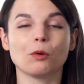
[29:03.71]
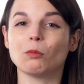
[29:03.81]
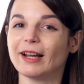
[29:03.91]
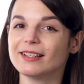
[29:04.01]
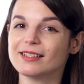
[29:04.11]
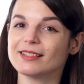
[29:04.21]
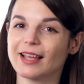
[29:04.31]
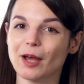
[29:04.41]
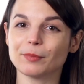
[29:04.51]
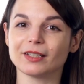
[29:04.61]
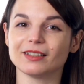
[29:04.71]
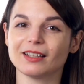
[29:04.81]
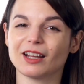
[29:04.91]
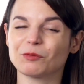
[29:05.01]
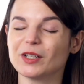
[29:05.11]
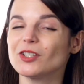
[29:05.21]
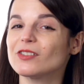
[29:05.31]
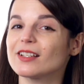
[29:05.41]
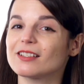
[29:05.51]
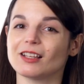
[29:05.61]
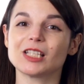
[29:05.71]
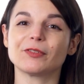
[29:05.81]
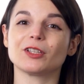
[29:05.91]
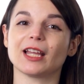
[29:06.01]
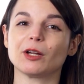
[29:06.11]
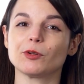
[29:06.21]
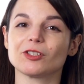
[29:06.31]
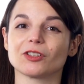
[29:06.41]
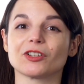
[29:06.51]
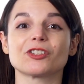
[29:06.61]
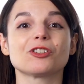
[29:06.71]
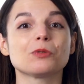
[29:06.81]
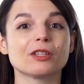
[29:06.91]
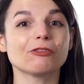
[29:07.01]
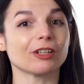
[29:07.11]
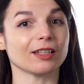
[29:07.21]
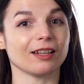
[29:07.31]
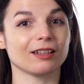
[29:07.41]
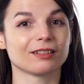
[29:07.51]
Why does this happen, and what do successful language learners do differently?